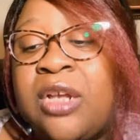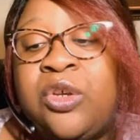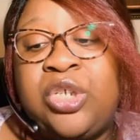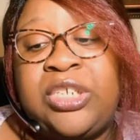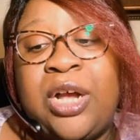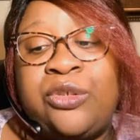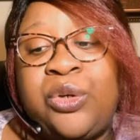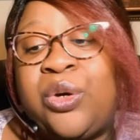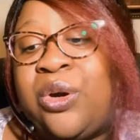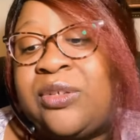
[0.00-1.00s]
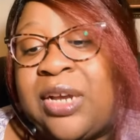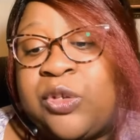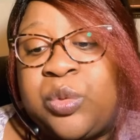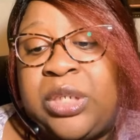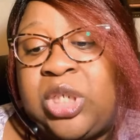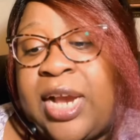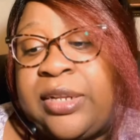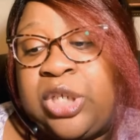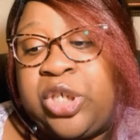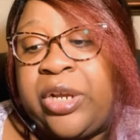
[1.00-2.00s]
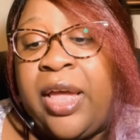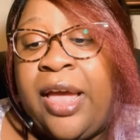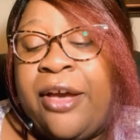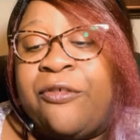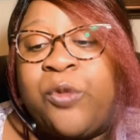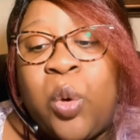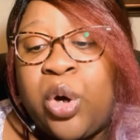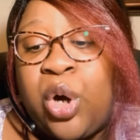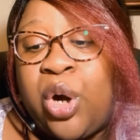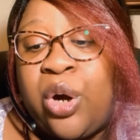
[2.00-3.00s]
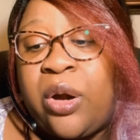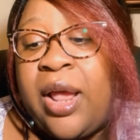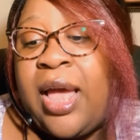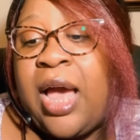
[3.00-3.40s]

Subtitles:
So she tells the girls how it's really challenging for her.